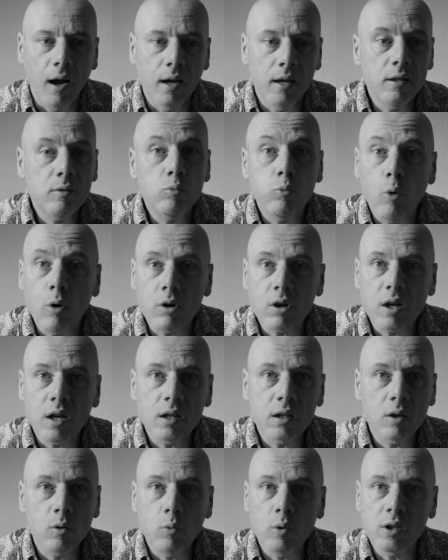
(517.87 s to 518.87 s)
it
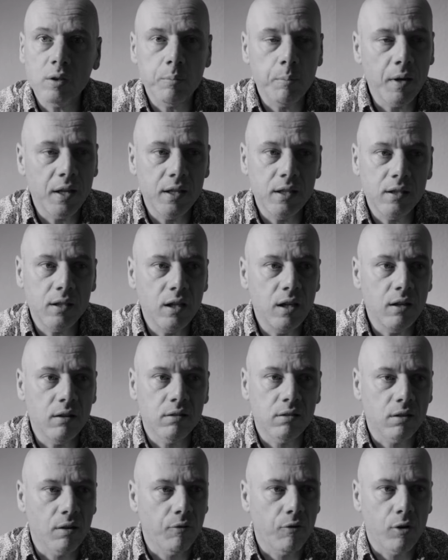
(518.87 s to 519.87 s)
worked with many
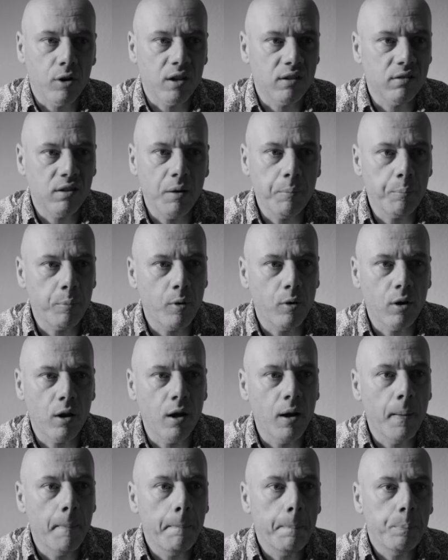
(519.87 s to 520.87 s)
things, for
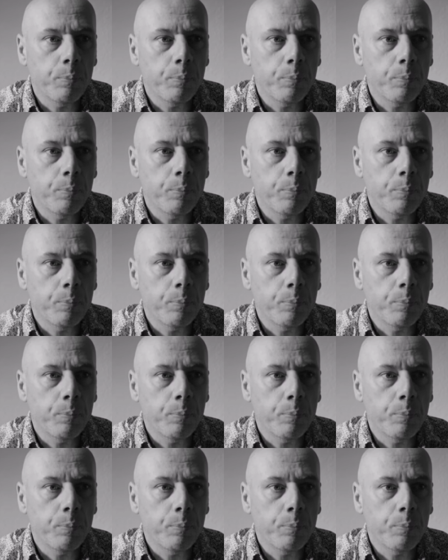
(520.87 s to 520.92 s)
example